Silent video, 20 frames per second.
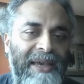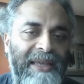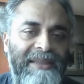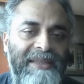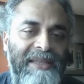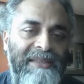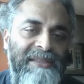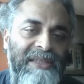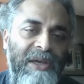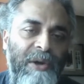
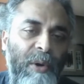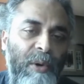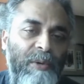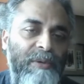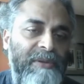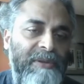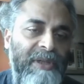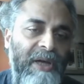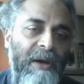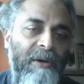and then say,
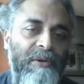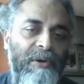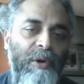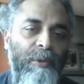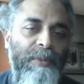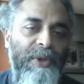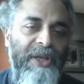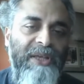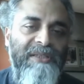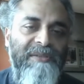oh, now
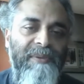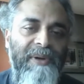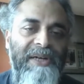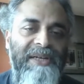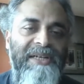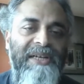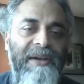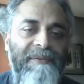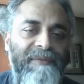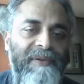robotics
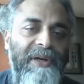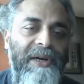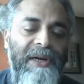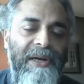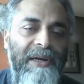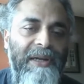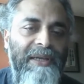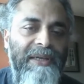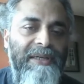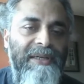will
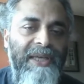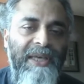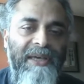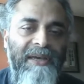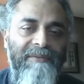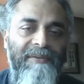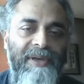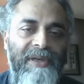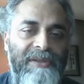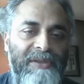definitely
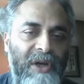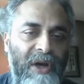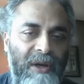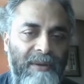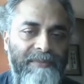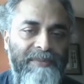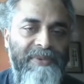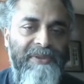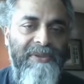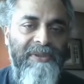take away
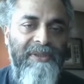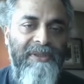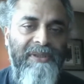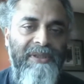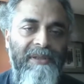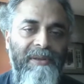jobs.